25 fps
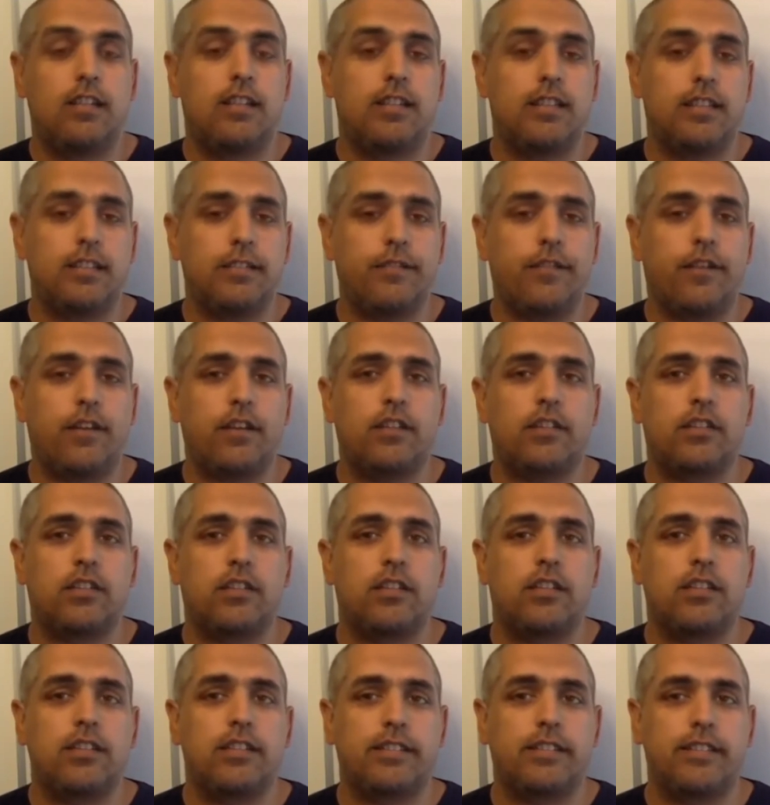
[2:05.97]
This
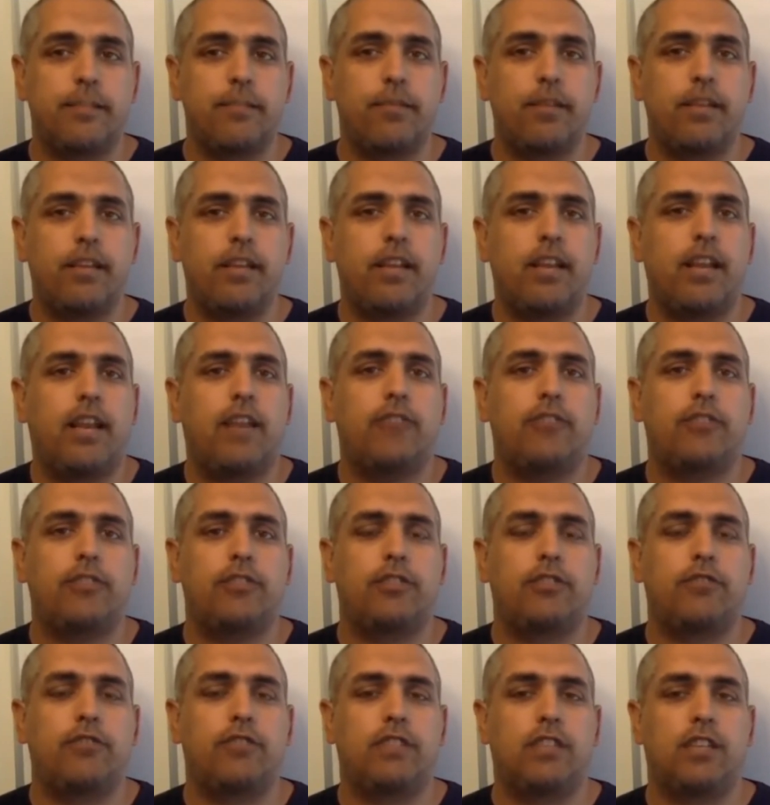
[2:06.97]
function simply allows you
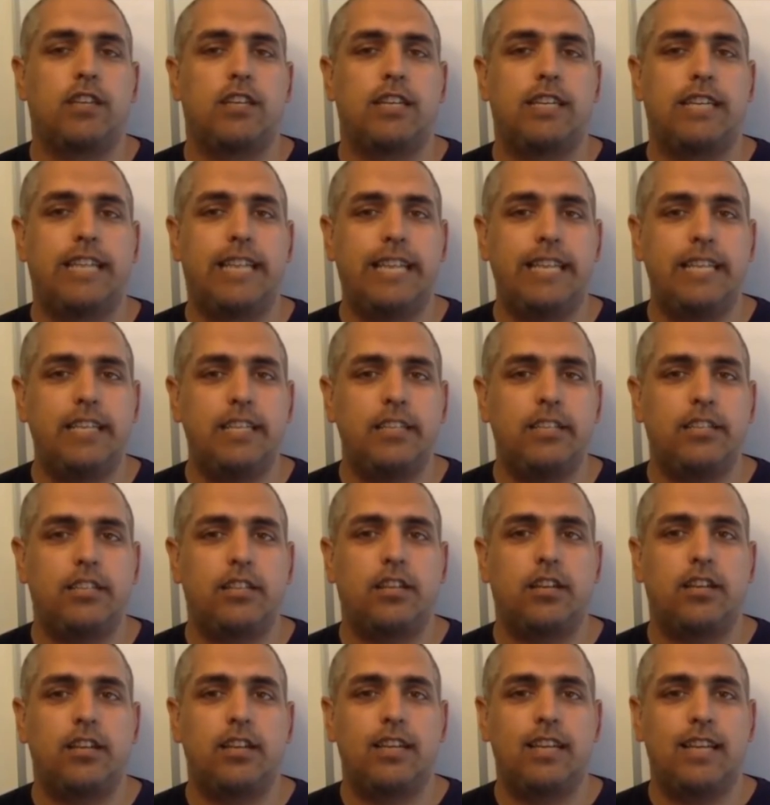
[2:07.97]
to return an
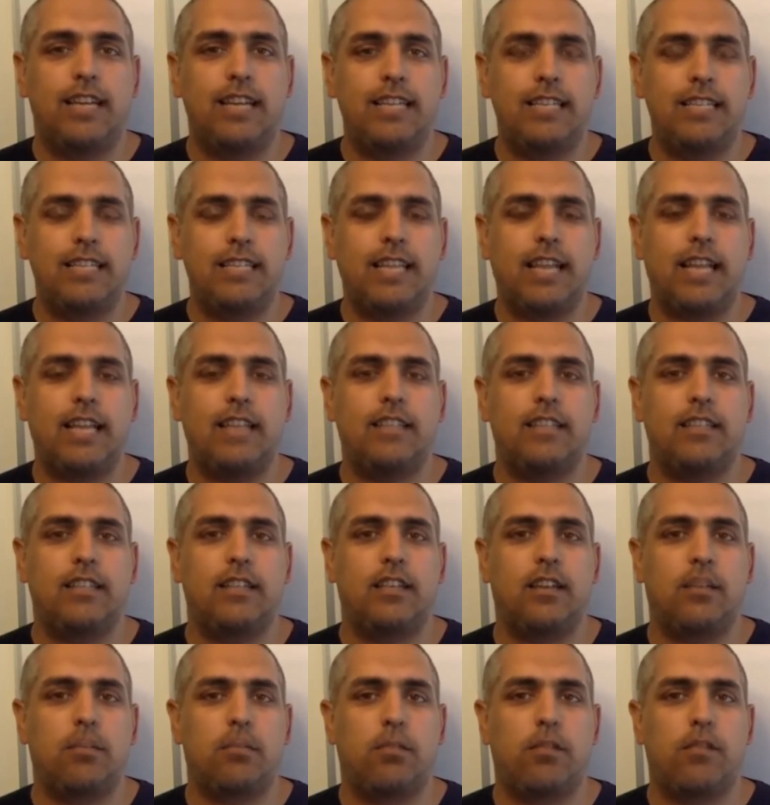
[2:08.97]
integer indicating
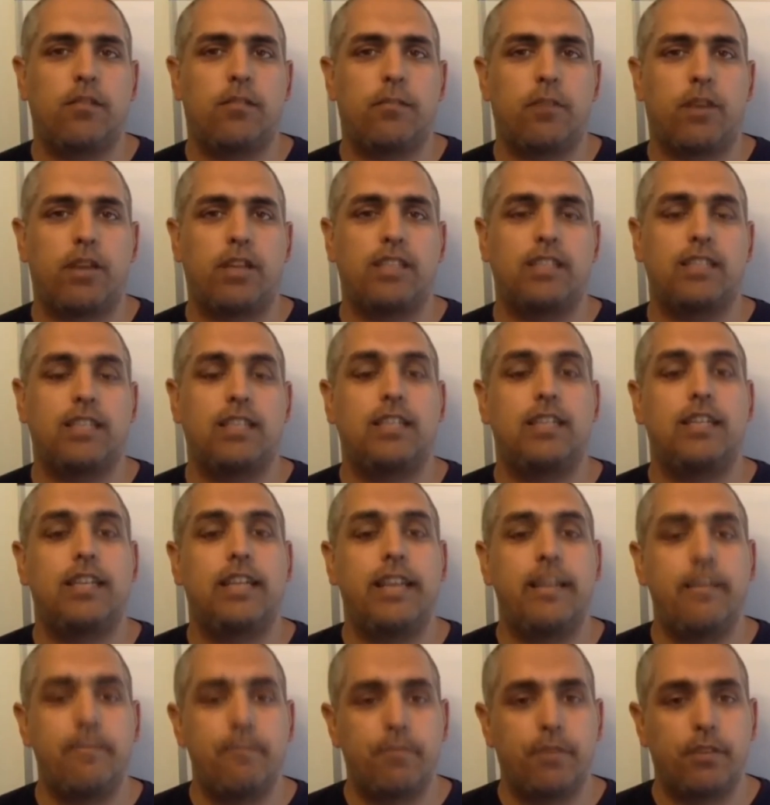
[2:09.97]
the number of bytes in
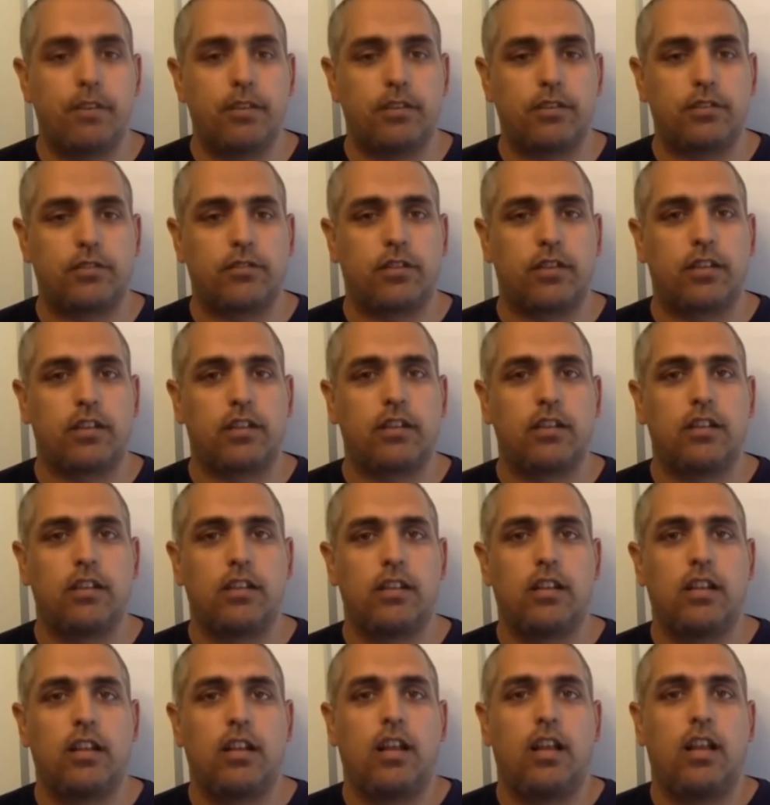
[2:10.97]
an input string.
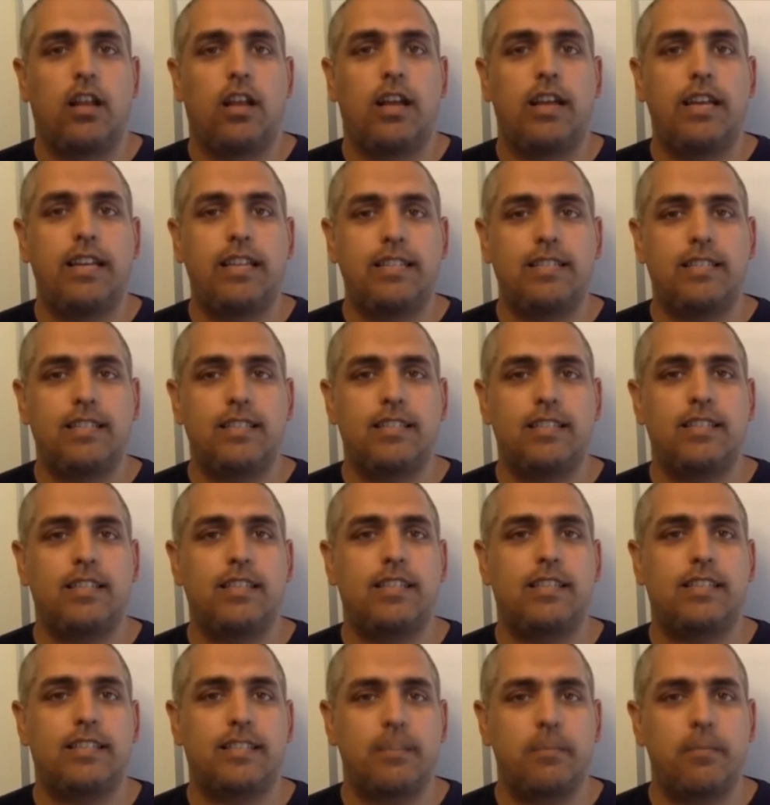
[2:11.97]
An
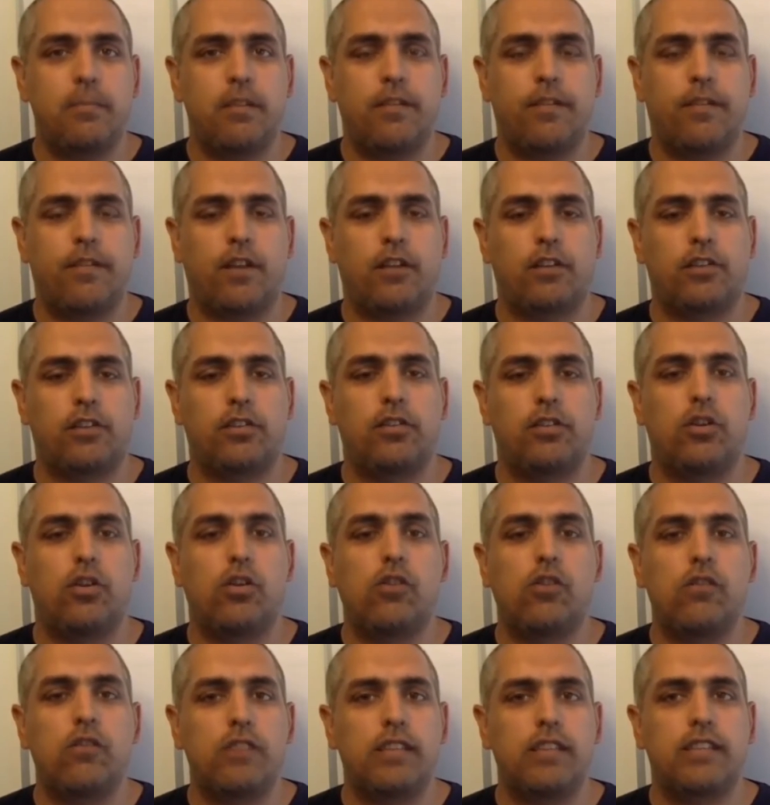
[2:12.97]
existing similar function
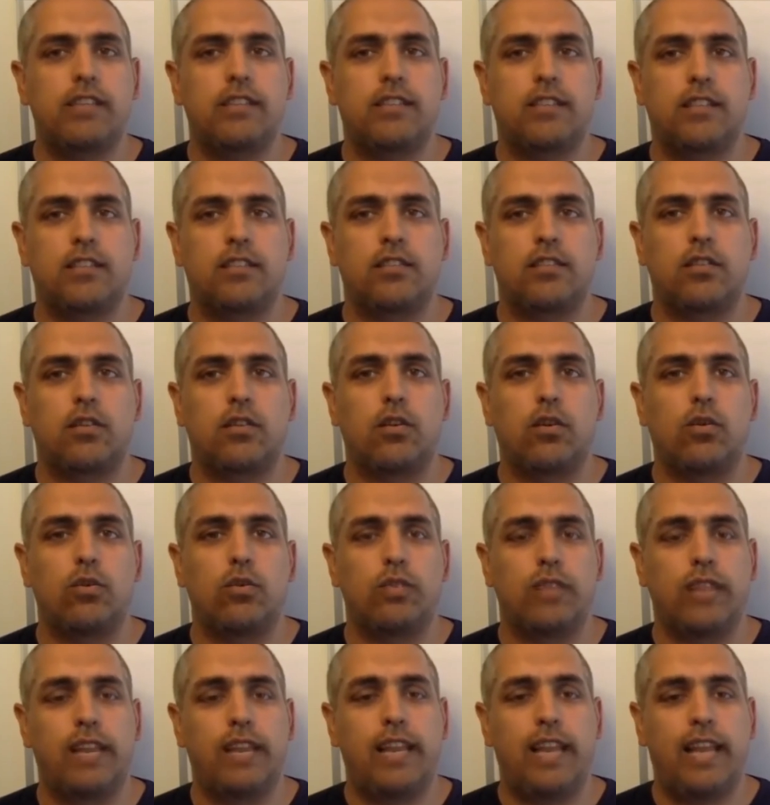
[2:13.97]
already exists
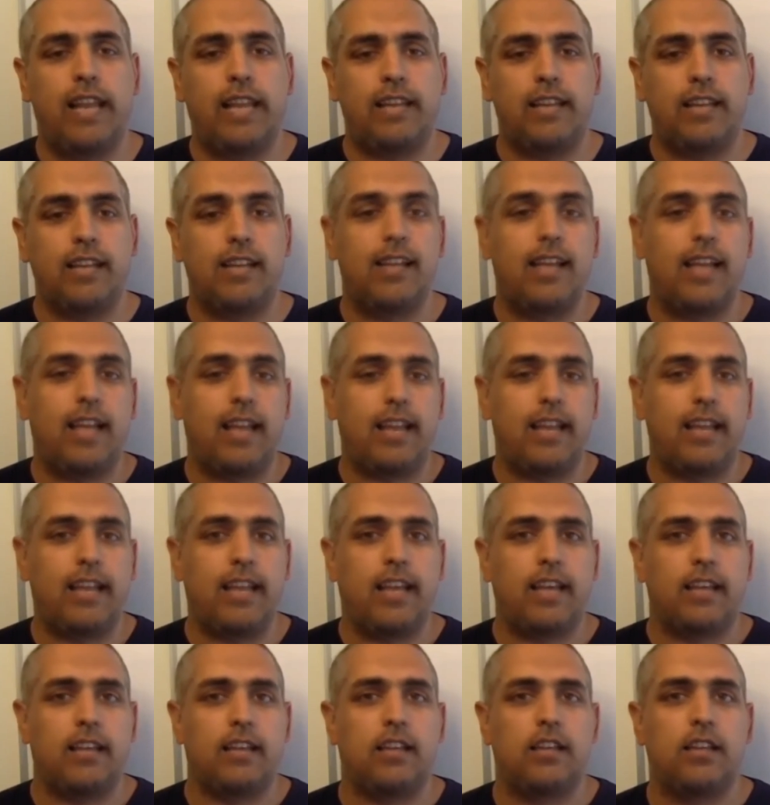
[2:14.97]
called len, L E
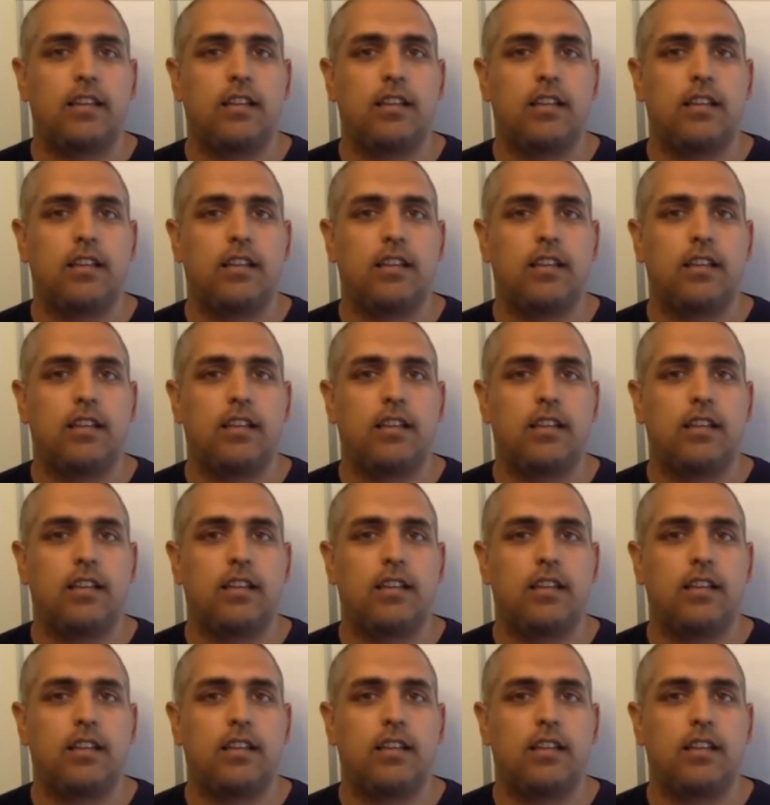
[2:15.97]
N.